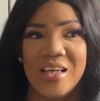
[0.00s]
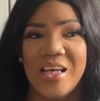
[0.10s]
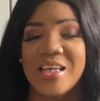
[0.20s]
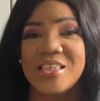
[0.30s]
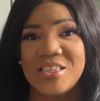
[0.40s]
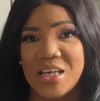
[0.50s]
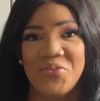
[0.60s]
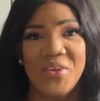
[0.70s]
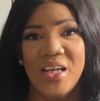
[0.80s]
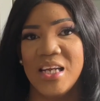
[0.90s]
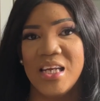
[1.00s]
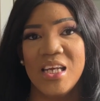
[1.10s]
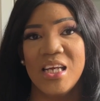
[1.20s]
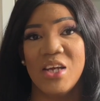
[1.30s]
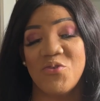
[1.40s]
it's
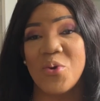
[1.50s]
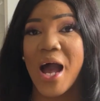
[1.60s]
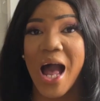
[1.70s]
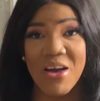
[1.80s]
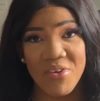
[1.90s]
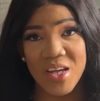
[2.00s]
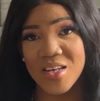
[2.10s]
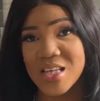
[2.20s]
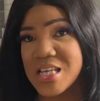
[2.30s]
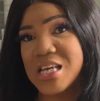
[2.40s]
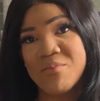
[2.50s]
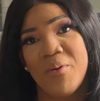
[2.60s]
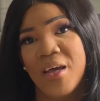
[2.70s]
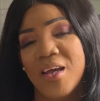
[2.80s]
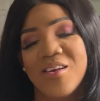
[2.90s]
definitely, if you have it,
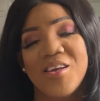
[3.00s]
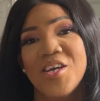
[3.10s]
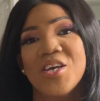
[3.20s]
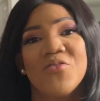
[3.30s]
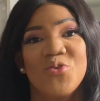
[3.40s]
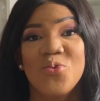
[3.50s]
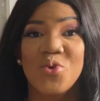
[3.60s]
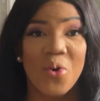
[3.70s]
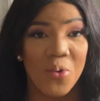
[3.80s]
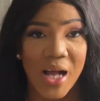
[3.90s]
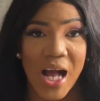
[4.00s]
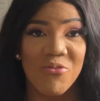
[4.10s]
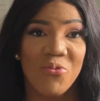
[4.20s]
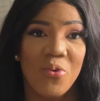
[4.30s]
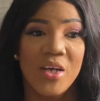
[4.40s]
keep it. If you don't
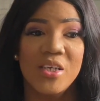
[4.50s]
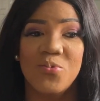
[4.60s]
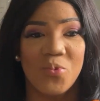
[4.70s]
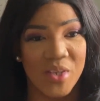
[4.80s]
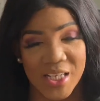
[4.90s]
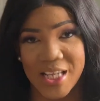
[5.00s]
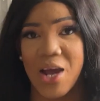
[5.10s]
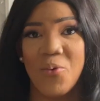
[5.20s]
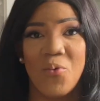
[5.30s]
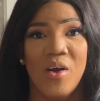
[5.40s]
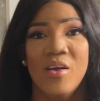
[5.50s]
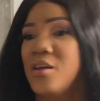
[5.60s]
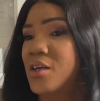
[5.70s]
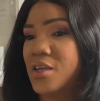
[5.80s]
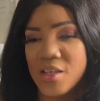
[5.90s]
have one, want to get one,
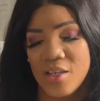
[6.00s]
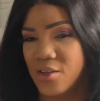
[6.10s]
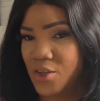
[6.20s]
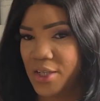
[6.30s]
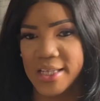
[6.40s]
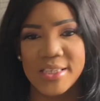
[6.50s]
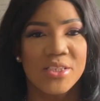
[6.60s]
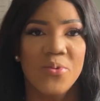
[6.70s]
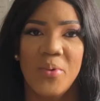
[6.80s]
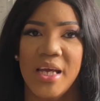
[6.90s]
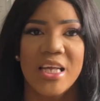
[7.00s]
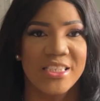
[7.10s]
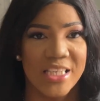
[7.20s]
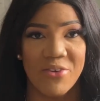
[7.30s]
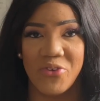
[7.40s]
look into it. It's
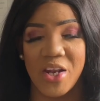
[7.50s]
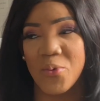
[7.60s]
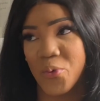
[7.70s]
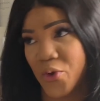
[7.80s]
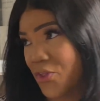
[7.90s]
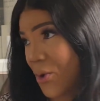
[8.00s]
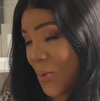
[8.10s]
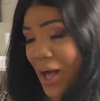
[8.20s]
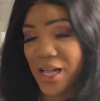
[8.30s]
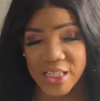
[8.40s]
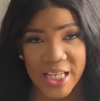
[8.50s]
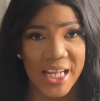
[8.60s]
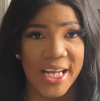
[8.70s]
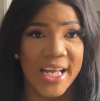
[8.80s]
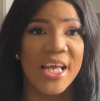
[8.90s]
definitely worth your while
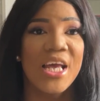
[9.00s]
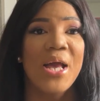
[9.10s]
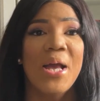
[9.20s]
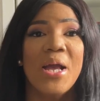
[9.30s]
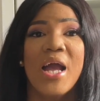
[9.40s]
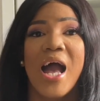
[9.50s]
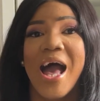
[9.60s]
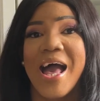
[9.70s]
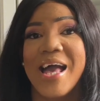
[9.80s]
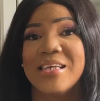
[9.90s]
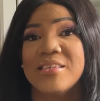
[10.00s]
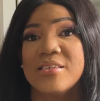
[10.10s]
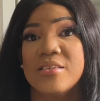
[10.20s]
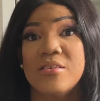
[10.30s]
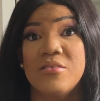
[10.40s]
getting and,
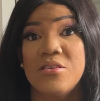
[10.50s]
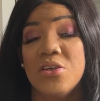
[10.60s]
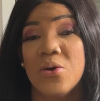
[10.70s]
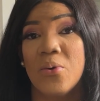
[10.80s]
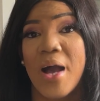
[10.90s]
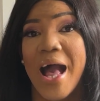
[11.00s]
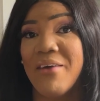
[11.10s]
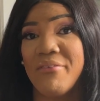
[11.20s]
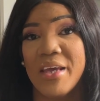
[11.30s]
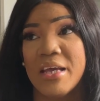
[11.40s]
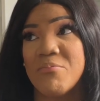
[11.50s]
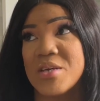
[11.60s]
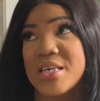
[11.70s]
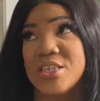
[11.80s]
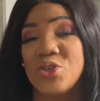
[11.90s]
you know, having it,
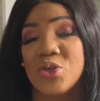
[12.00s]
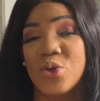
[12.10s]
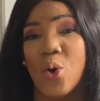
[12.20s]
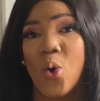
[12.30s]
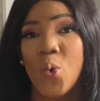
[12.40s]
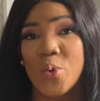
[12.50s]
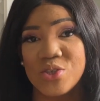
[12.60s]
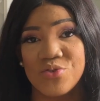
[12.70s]
because you could always